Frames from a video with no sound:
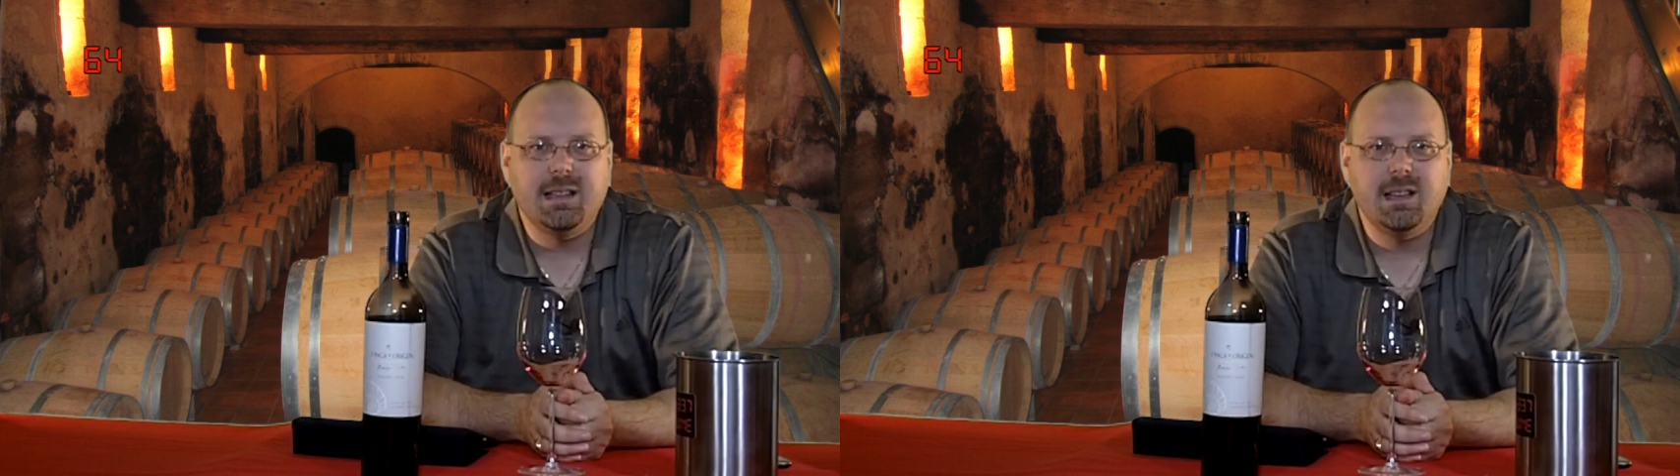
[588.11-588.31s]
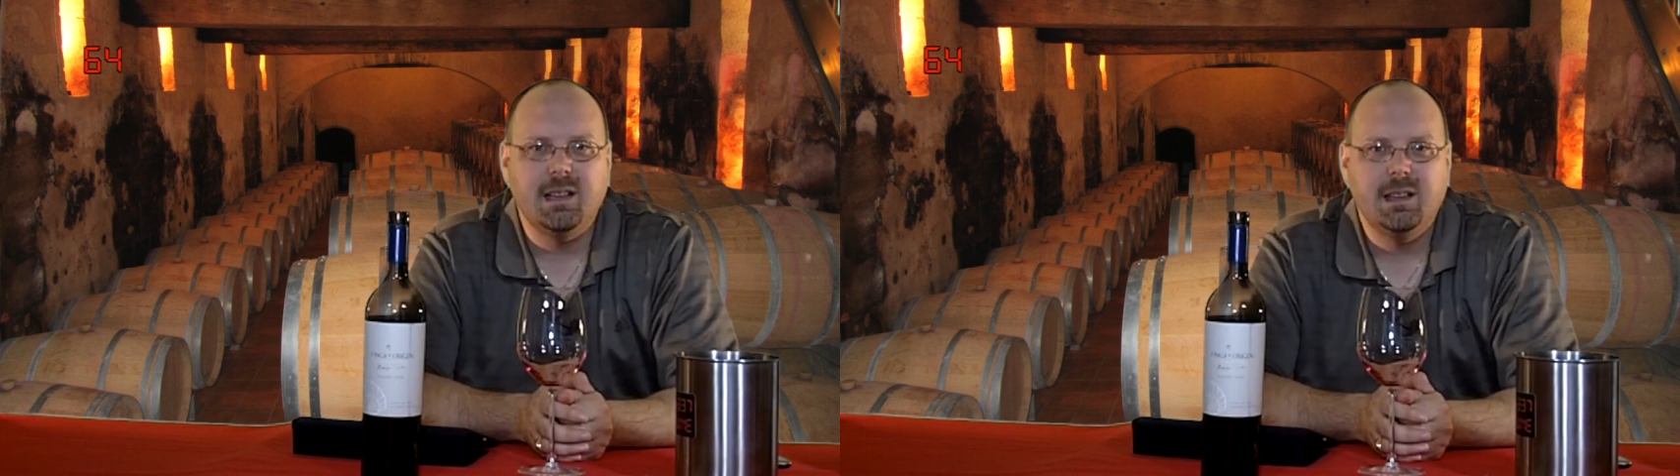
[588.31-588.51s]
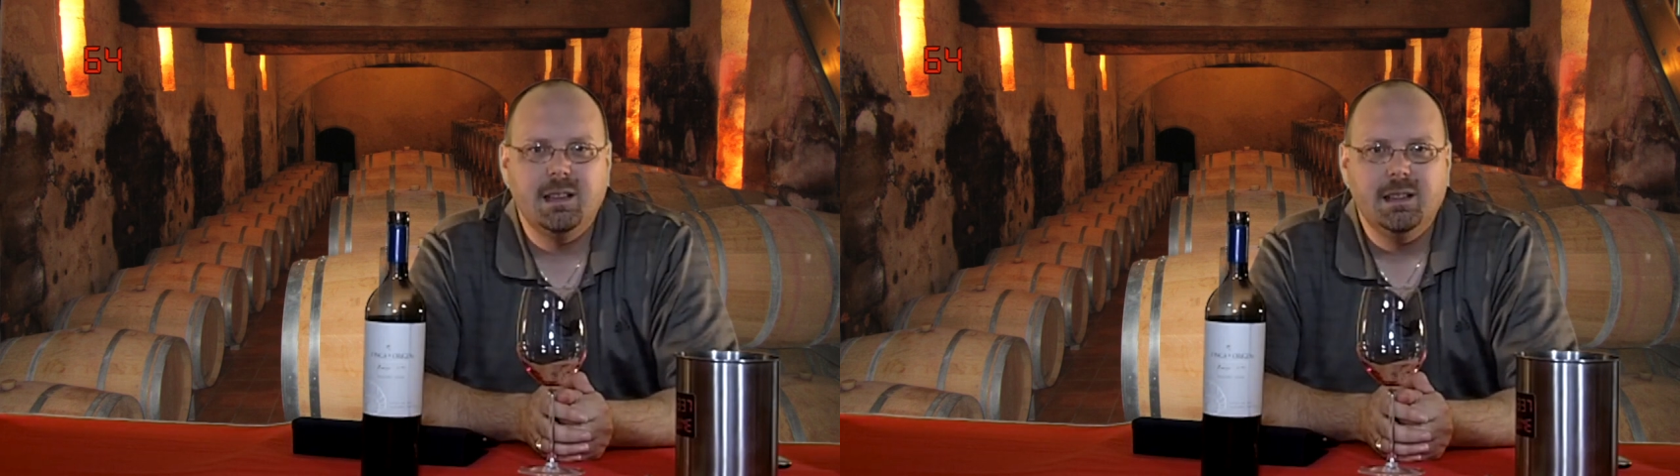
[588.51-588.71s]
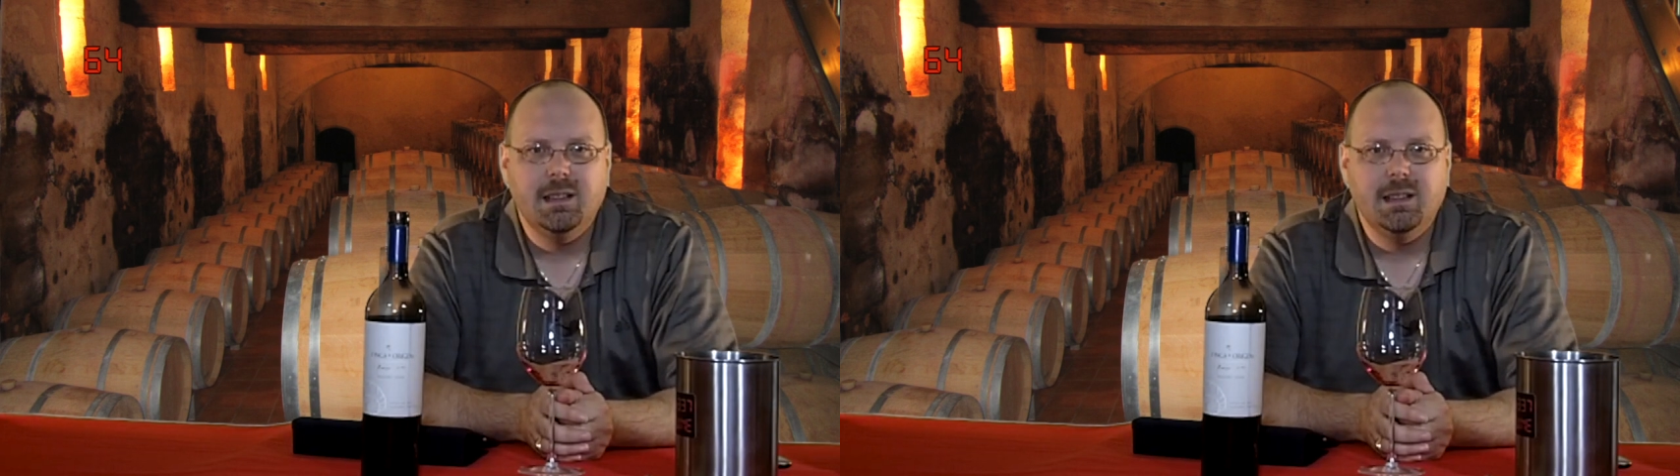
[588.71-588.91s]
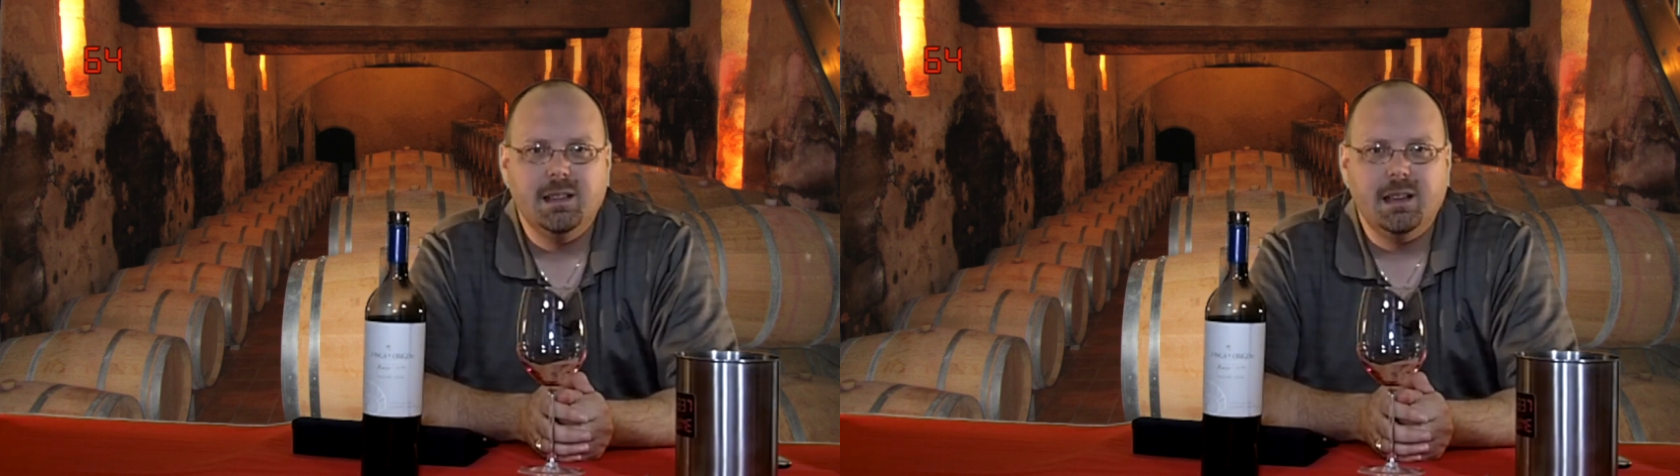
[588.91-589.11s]
it,
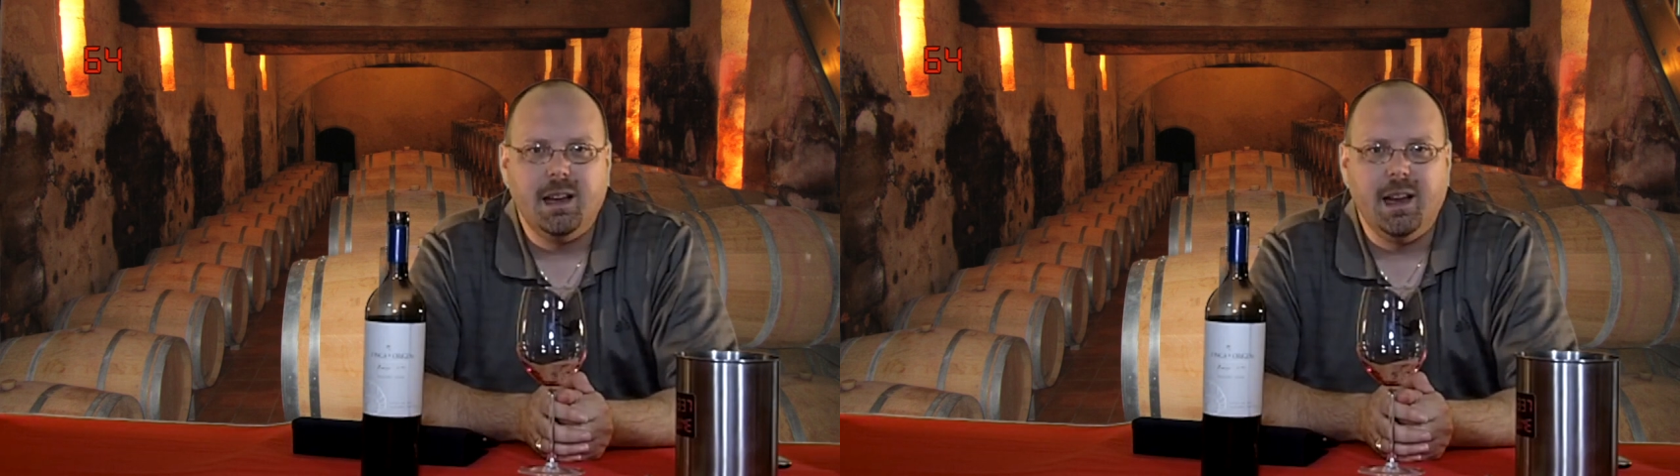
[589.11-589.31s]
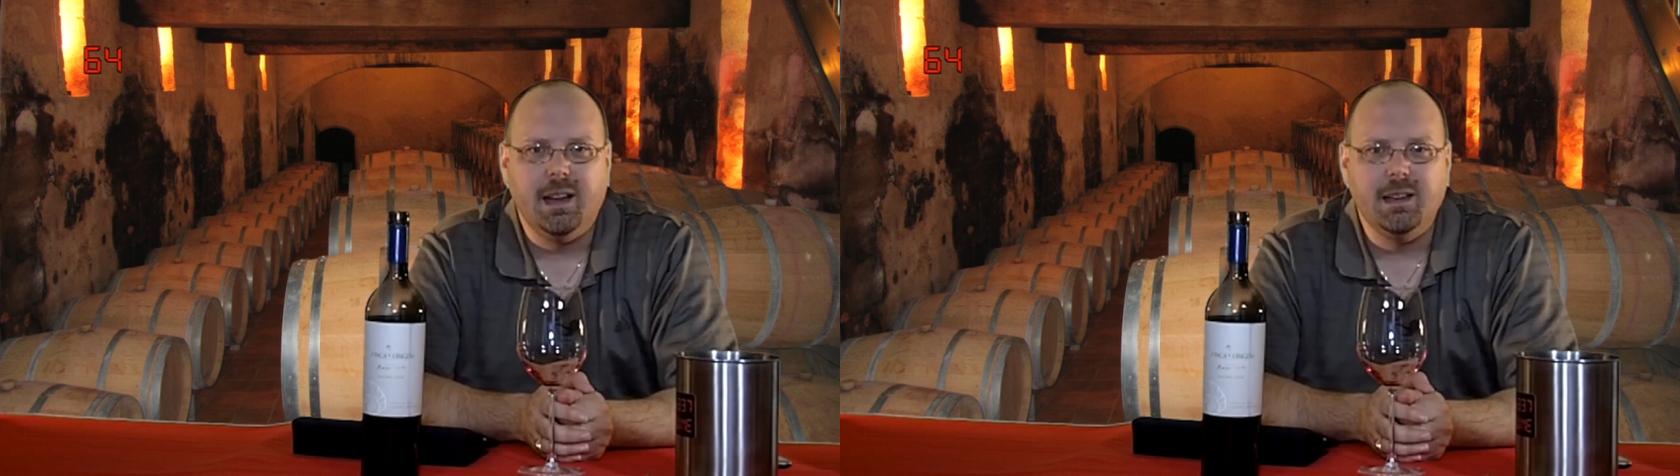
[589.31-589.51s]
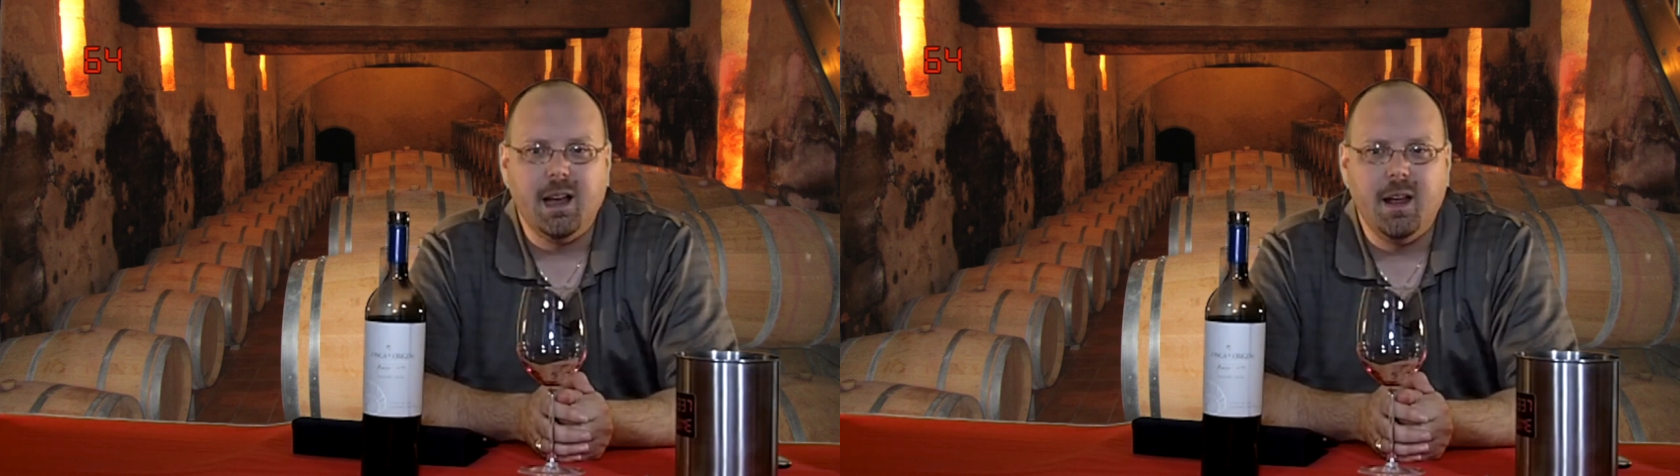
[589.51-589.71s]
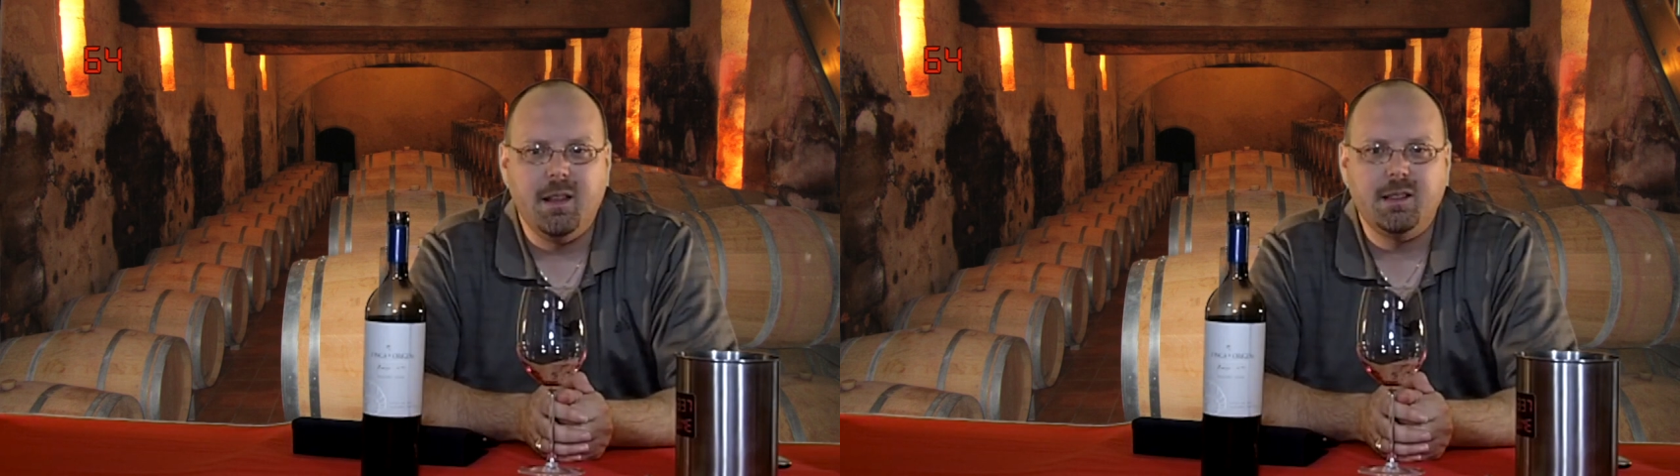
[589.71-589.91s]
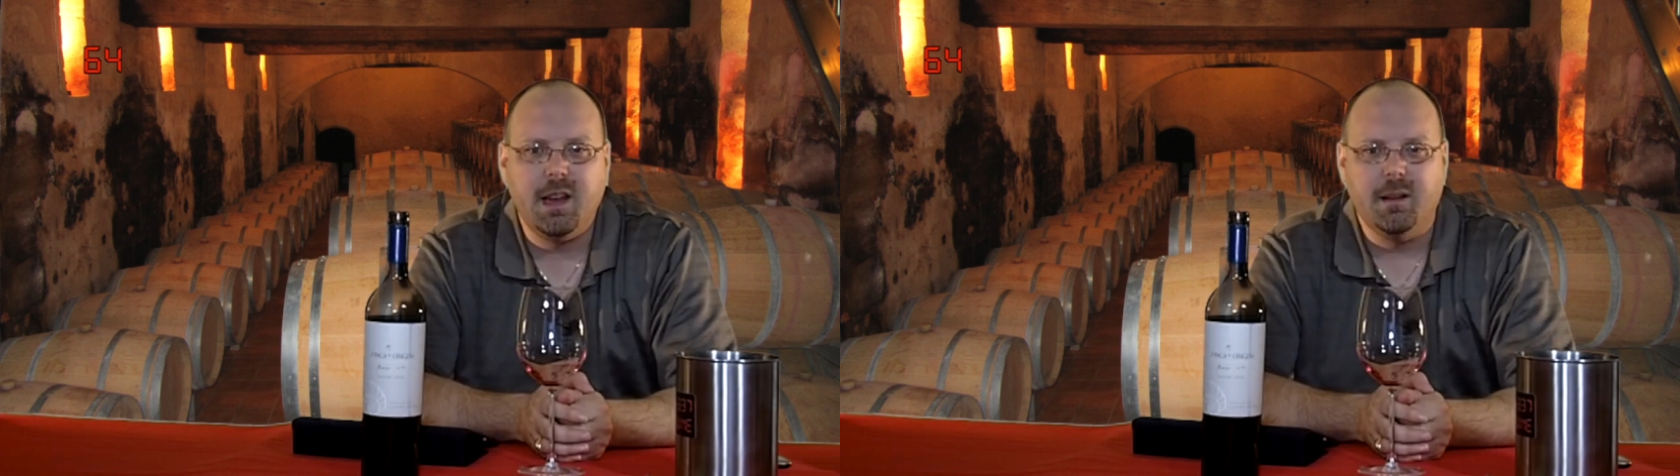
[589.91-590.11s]
and
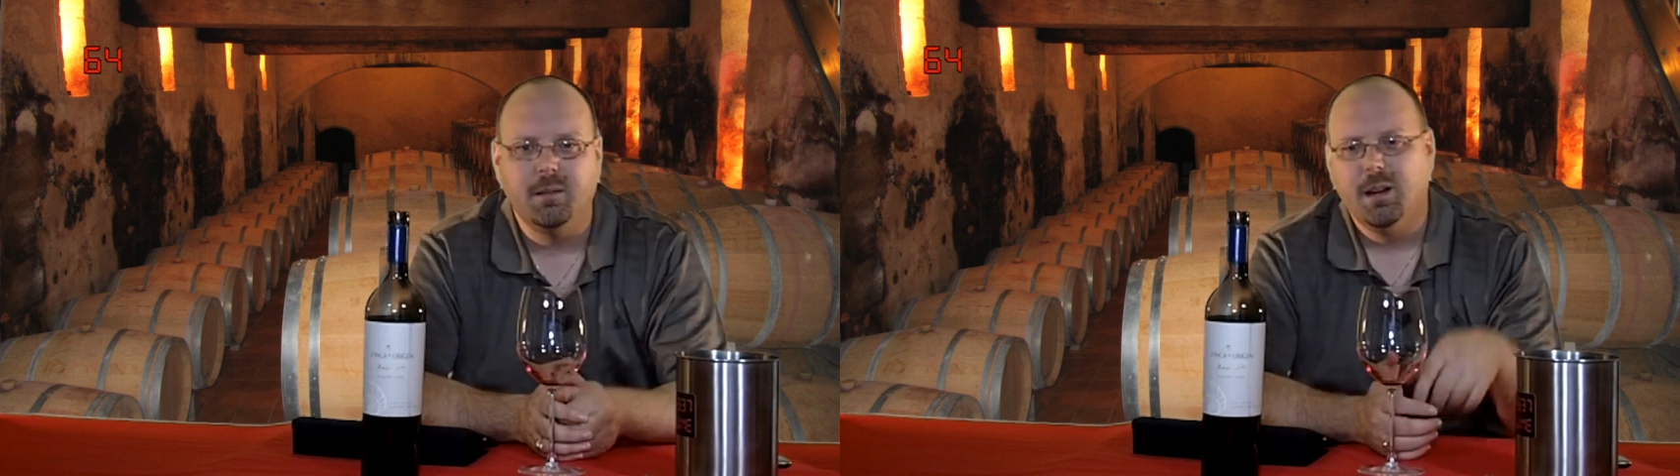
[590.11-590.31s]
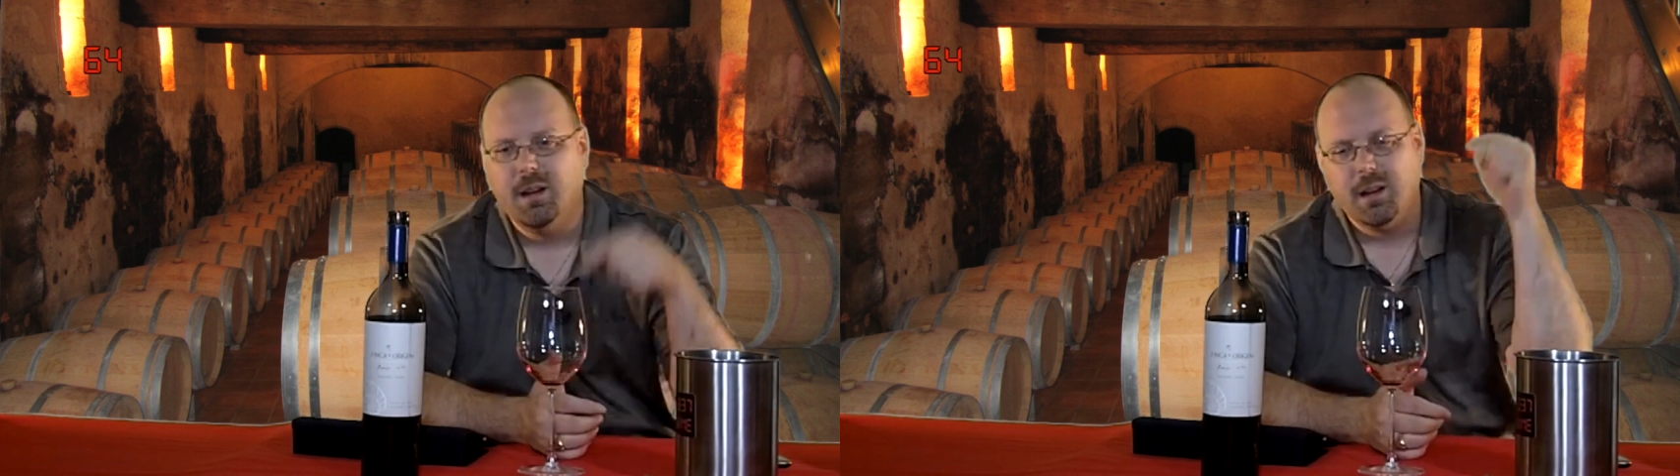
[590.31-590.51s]
uh, that's it.